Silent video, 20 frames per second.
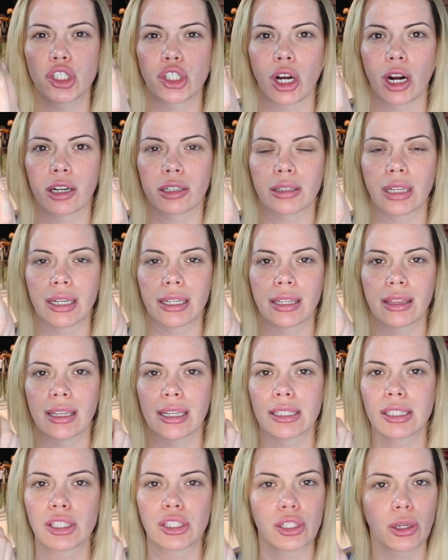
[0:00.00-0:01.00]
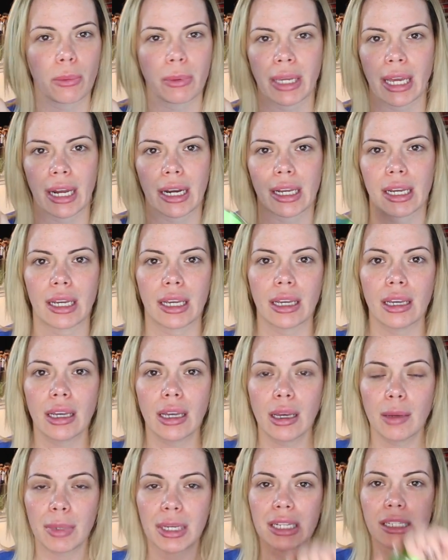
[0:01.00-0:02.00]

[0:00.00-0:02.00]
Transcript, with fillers: jar like this, don't get it.